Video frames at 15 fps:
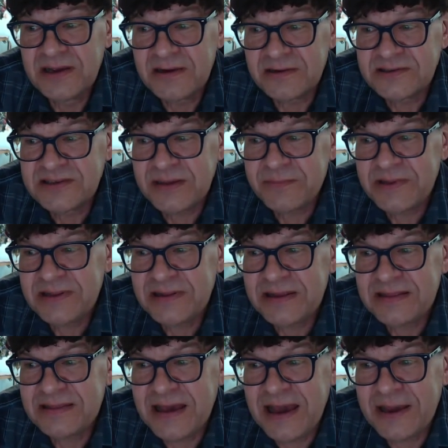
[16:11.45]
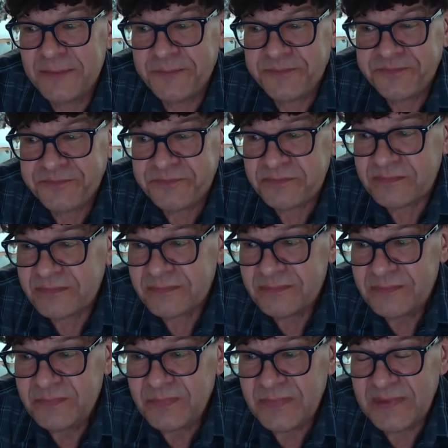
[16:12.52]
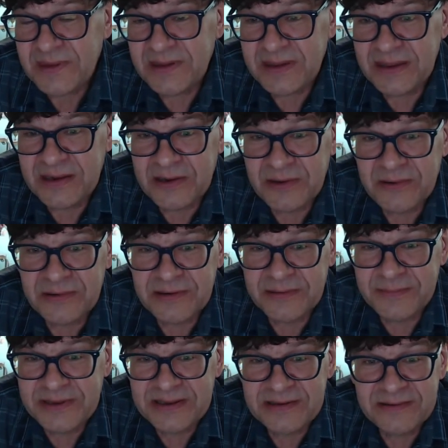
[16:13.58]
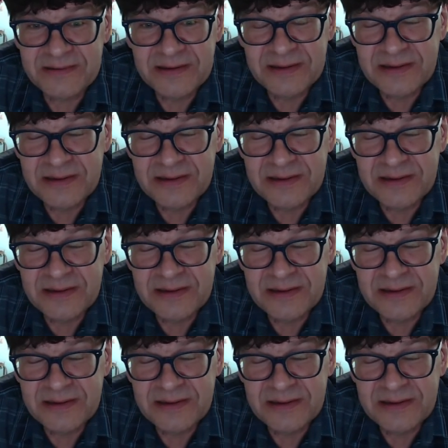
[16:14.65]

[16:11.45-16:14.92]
or something like that. You know, I mean,